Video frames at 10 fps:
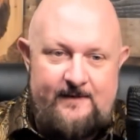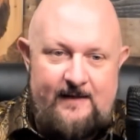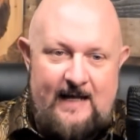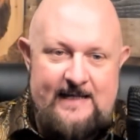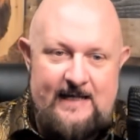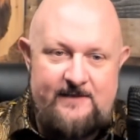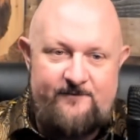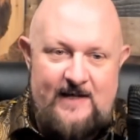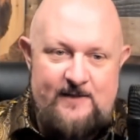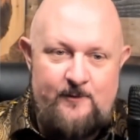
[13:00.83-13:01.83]
I got in a
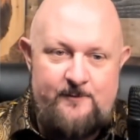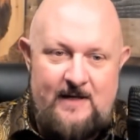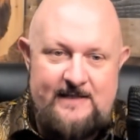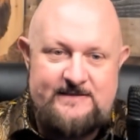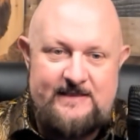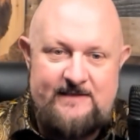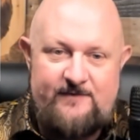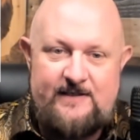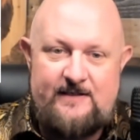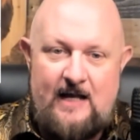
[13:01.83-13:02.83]
fight with my
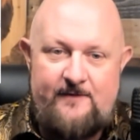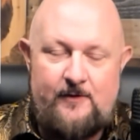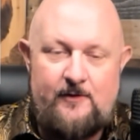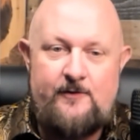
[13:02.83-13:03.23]
significant other.